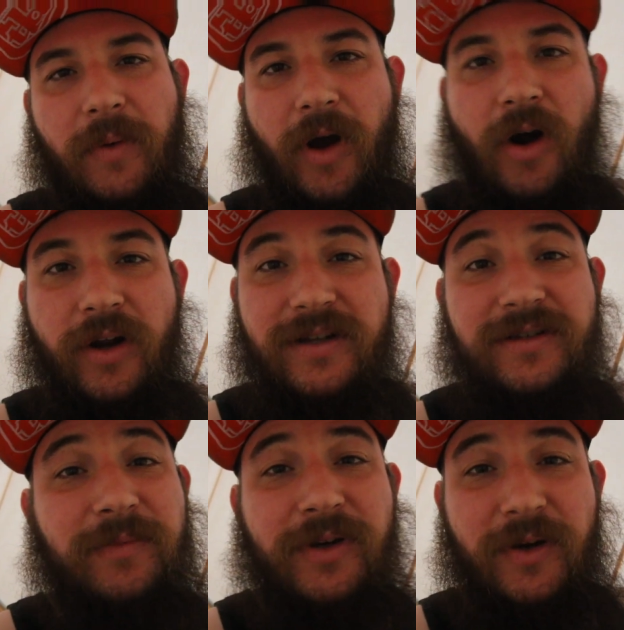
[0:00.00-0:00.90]
But we are getting
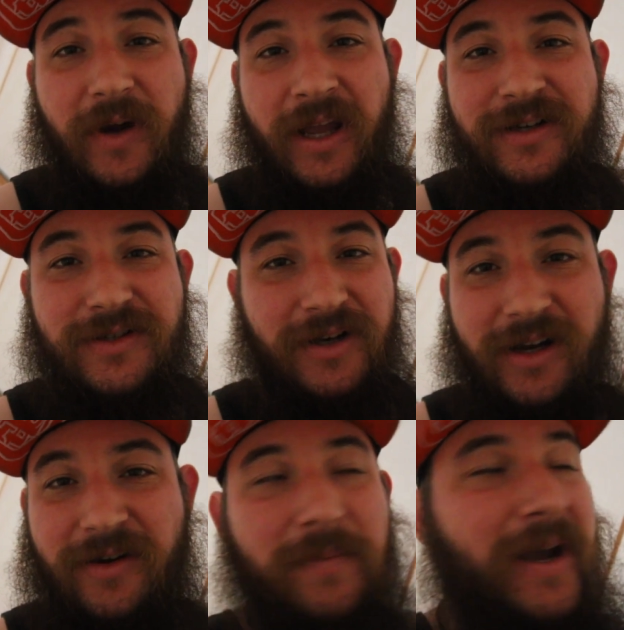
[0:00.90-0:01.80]
some good rain, as you can
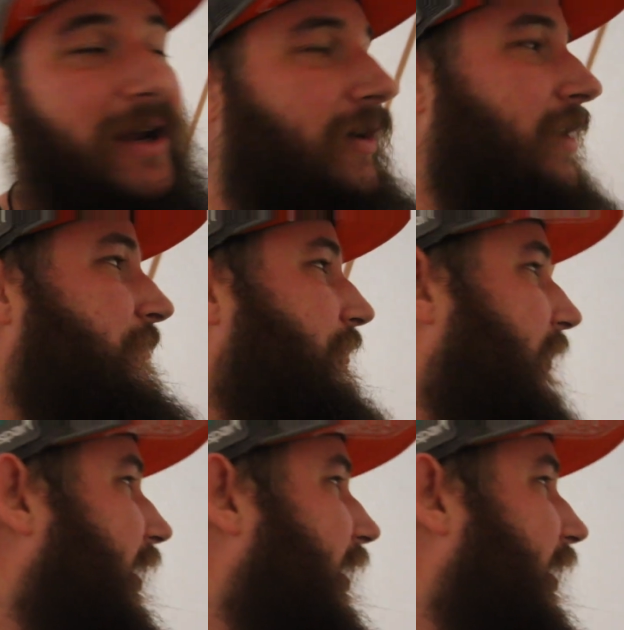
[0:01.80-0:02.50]
hear in the background.